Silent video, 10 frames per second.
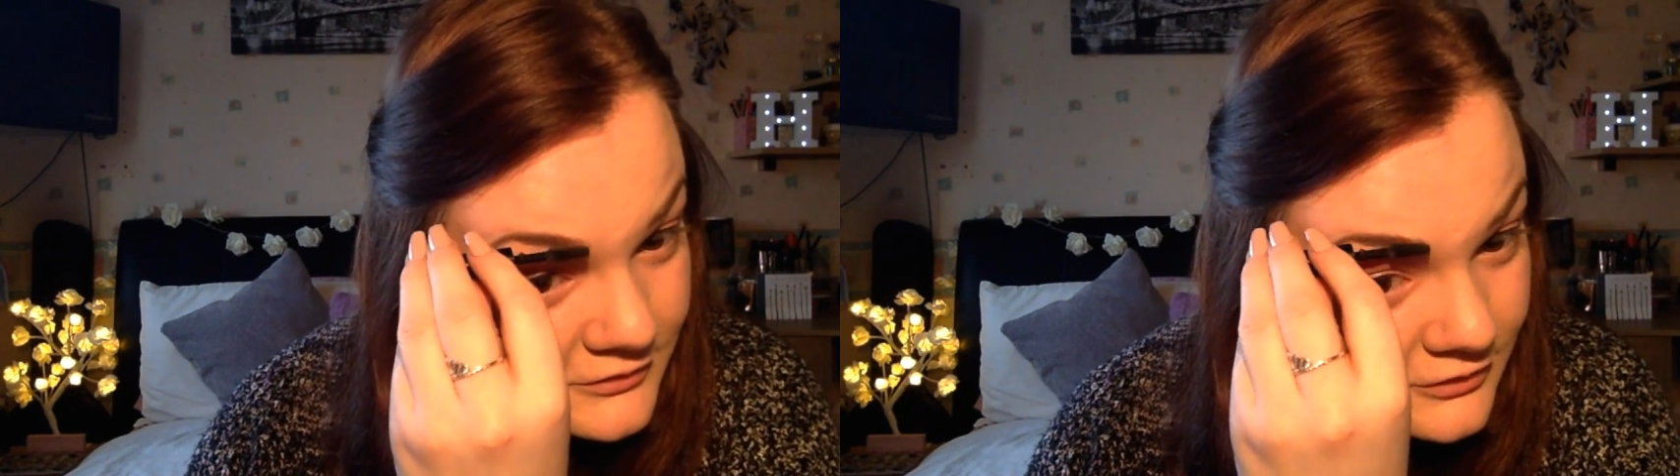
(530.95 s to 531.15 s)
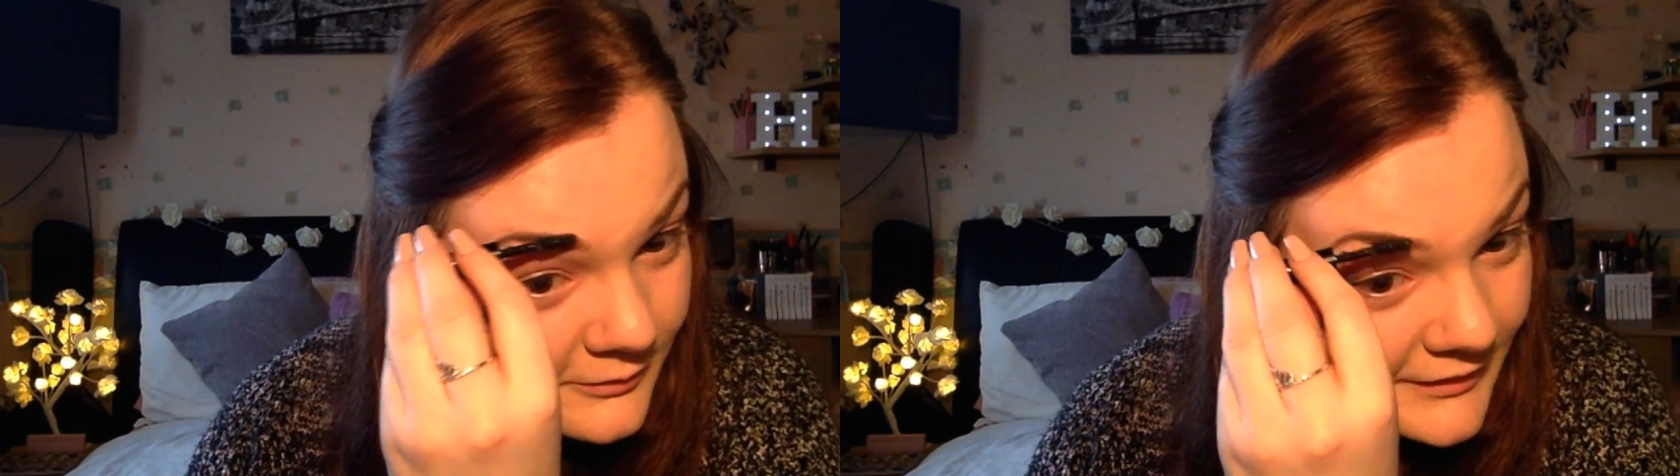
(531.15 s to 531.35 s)

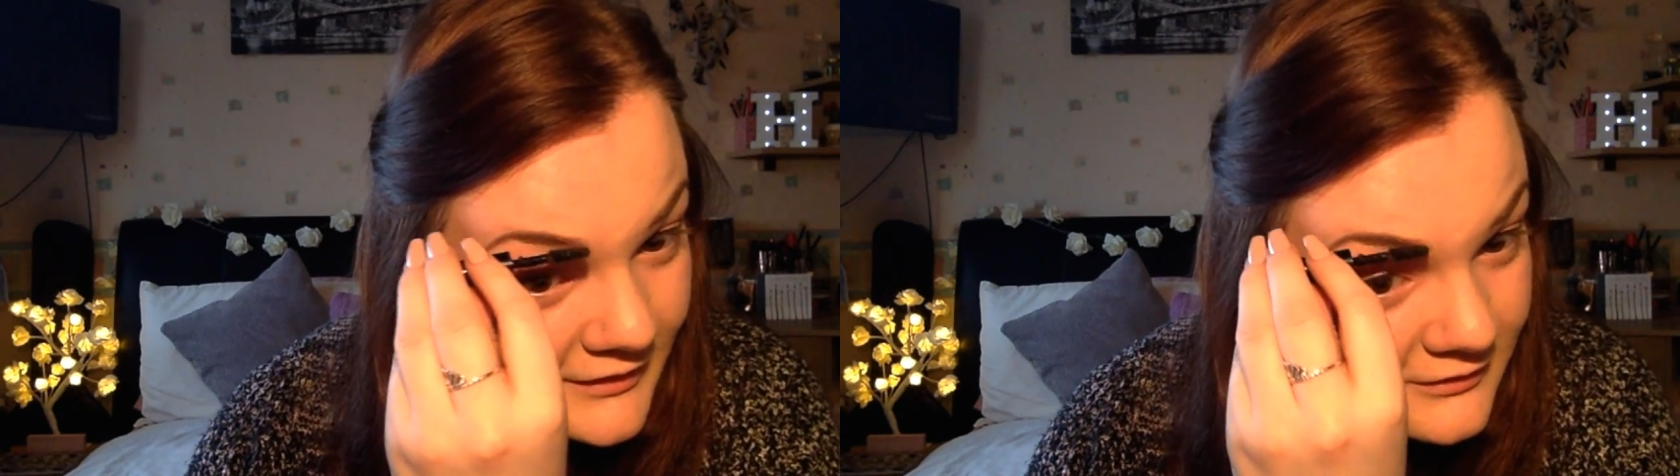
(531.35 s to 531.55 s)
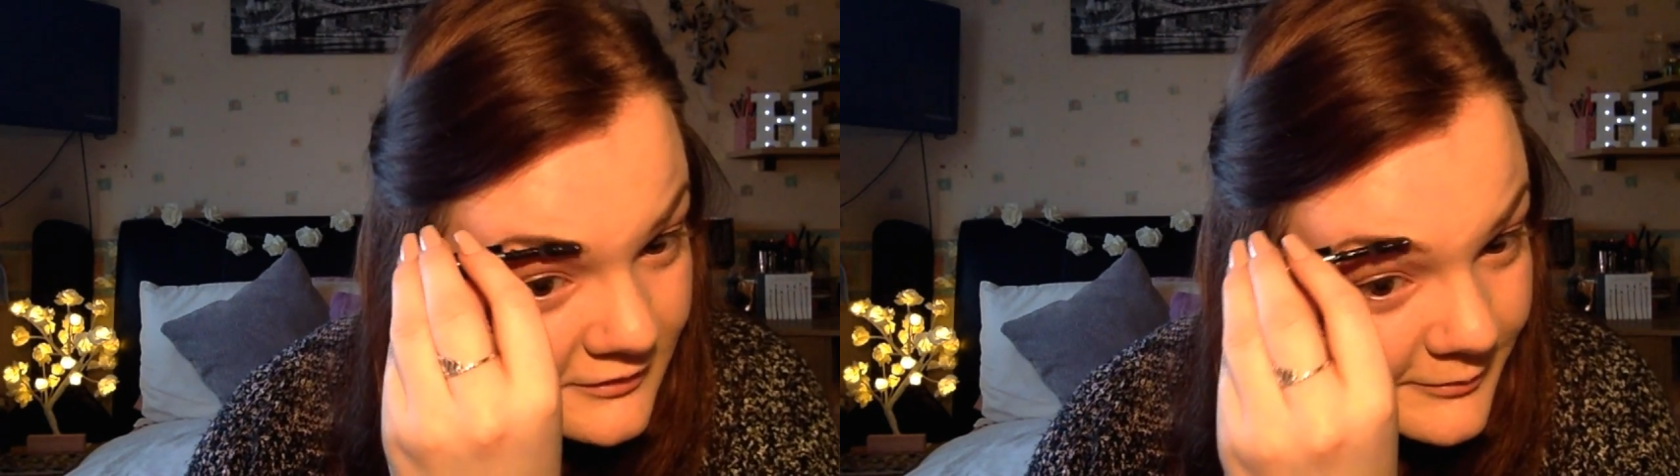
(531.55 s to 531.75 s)
sure about
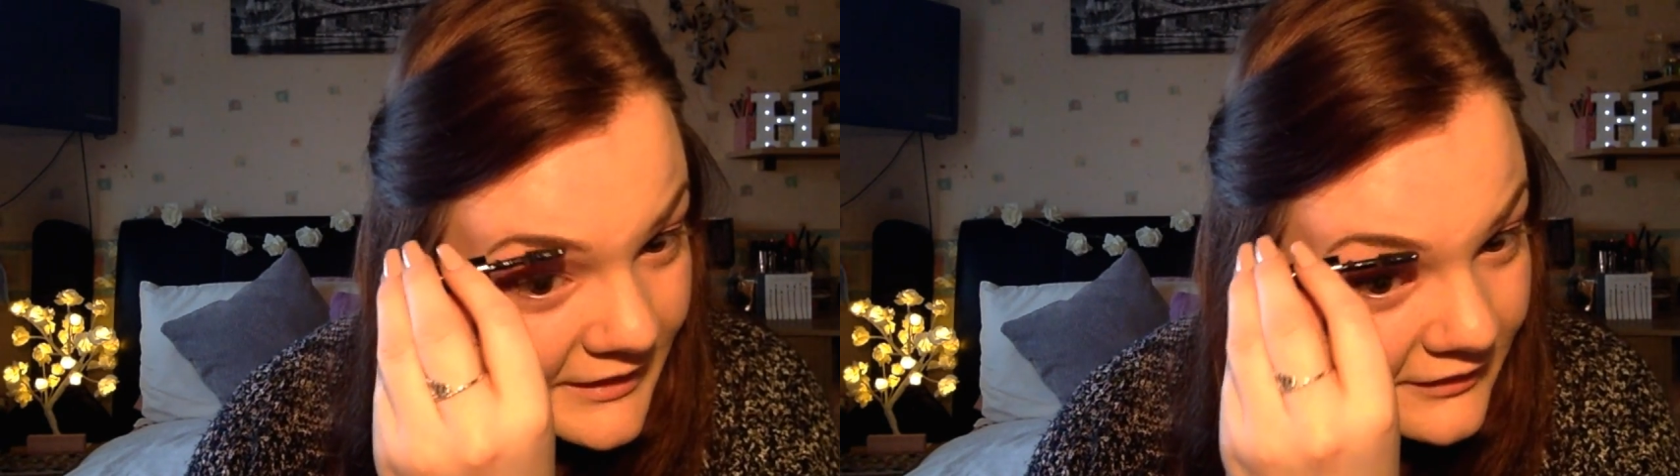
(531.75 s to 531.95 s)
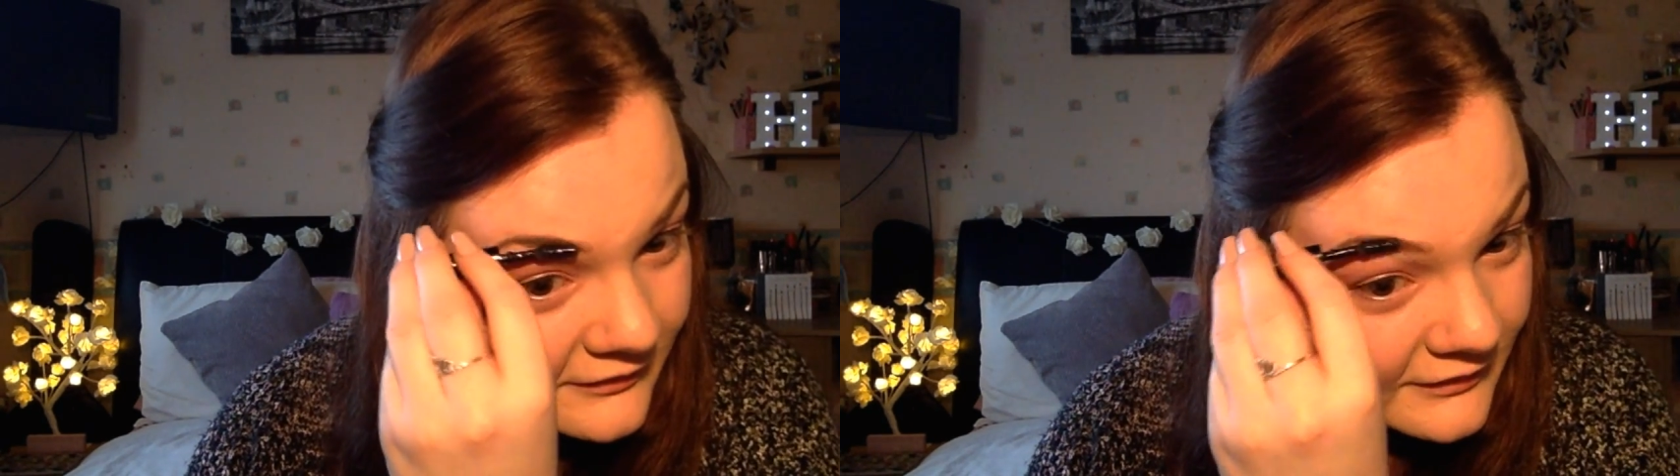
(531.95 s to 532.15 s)
using a
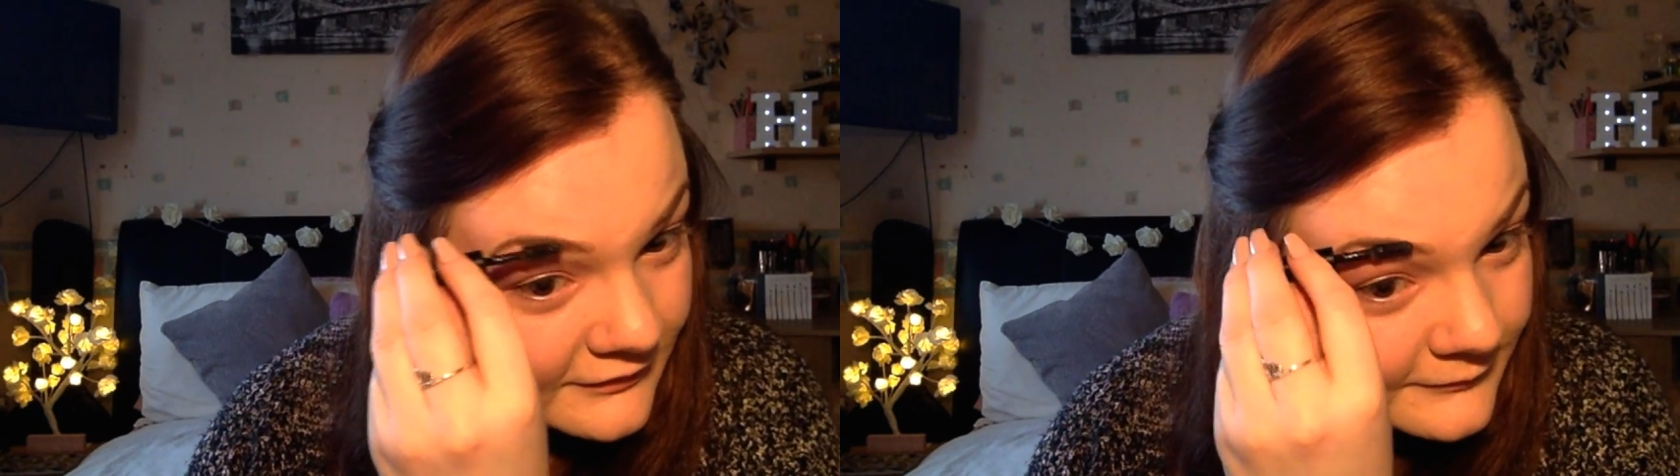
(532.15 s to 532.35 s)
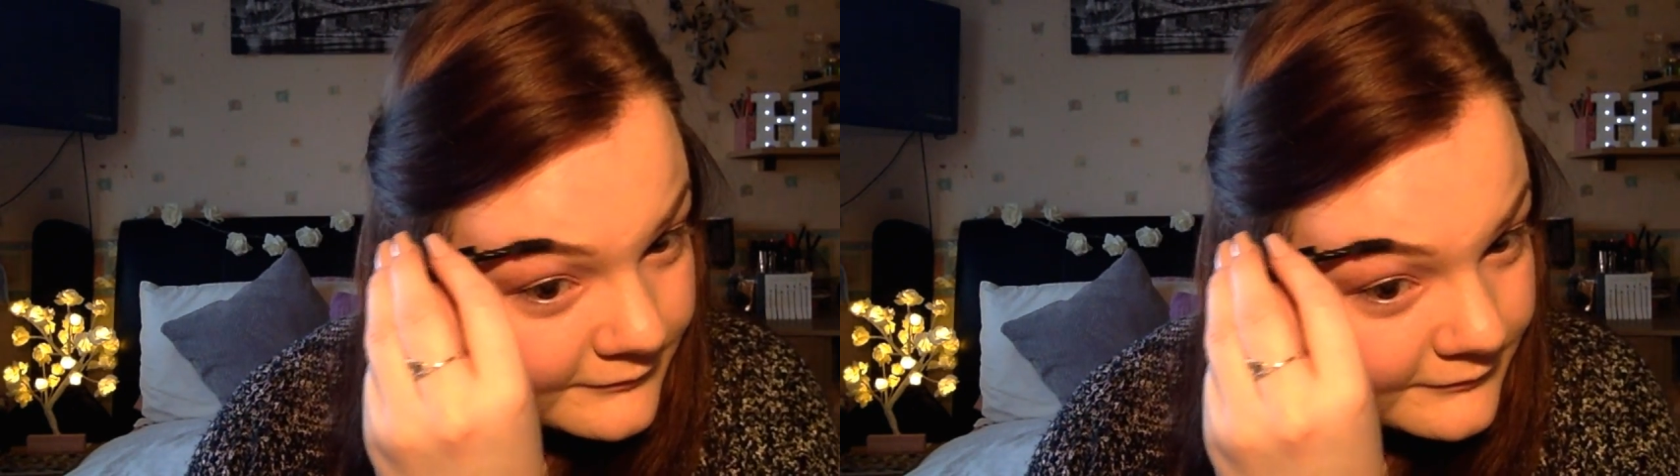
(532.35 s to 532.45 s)
powder